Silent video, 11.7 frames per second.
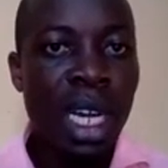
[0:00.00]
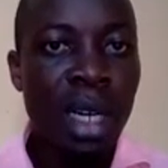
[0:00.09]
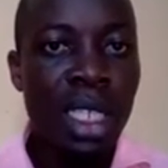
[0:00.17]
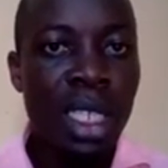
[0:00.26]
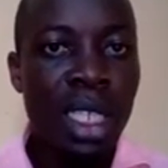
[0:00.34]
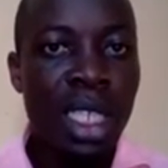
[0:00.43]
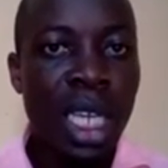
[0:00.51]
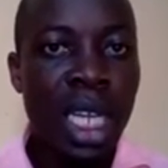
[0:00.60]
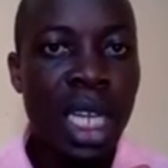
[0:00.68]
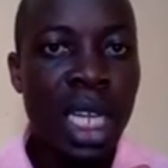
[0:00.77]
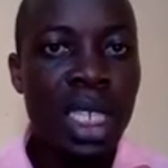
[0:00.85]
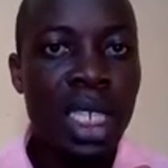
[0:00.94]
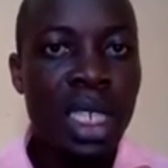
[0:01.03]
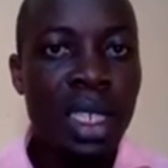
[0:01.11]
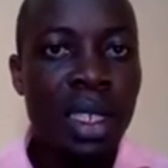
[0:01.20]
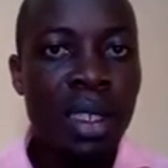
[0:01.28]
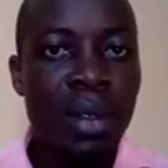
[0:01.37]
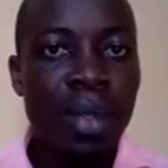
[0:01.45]
come and insert
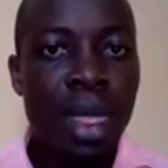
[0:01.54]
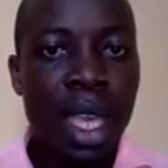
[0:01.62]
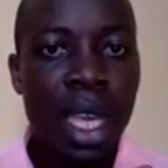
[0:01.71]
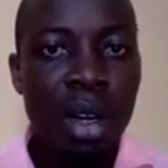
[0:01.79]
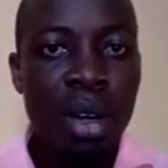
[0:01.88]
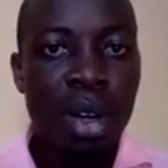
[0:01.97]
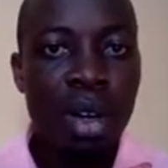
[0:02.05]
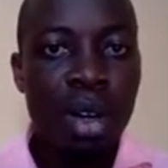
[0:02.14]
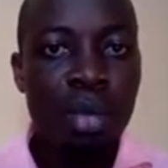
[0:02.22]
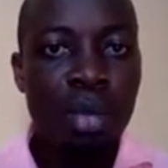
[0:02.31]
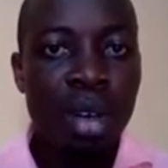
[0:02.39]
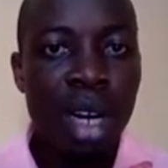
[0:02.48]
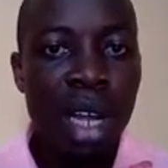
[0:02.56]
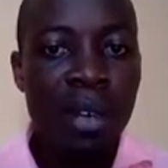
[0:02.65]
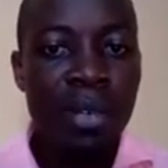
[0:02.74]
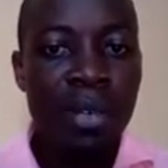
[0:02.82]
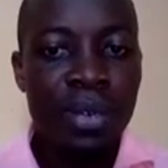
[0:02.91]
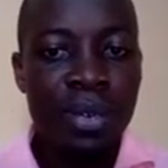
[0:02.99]
a column
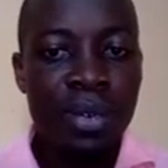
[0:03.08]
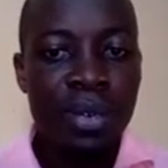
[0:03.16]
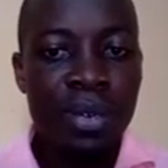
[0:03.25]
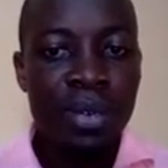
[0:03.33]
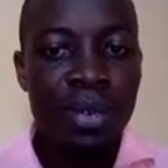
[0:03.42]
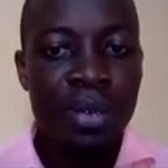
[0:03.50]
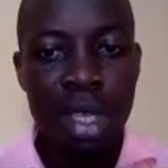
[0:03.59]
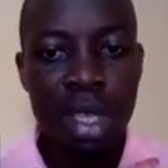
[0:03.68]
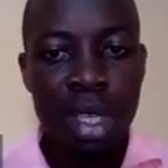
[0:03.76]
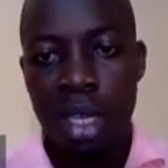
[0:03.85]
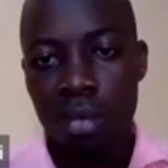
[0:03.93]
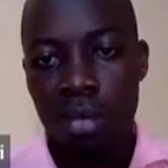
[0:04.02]
graph here.